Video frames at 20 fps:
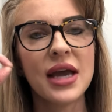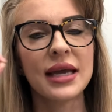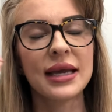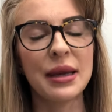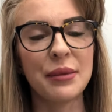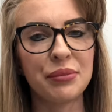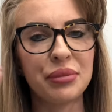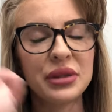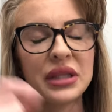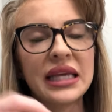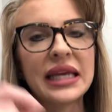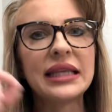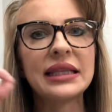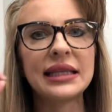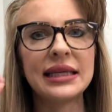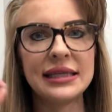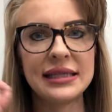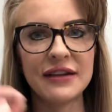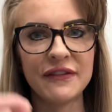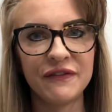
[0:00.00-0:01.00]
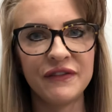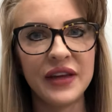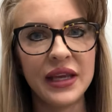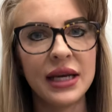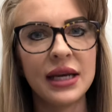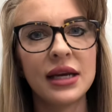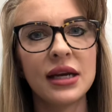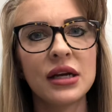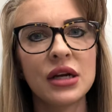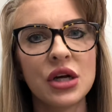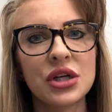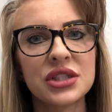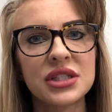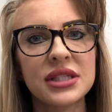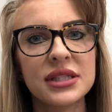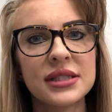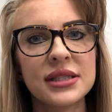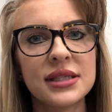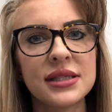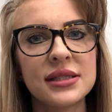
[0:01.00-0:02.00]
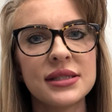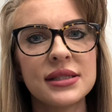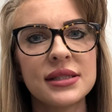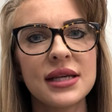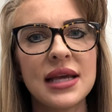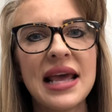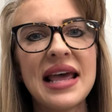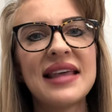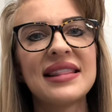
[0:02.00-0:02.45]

completely defeated a narcissist,